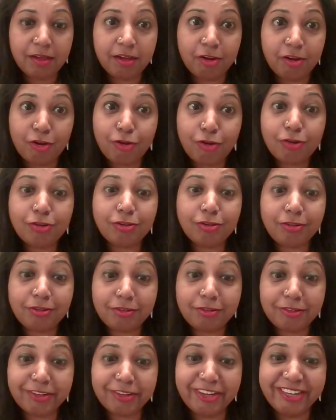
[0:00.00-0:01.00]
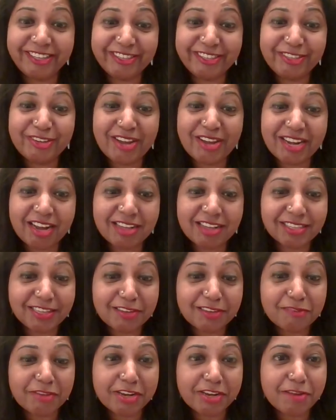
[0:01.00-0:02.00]
Oh, you are
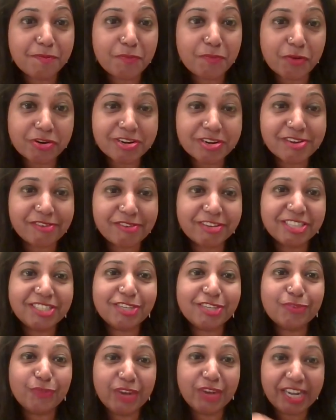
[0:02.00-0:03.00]
asking very important question.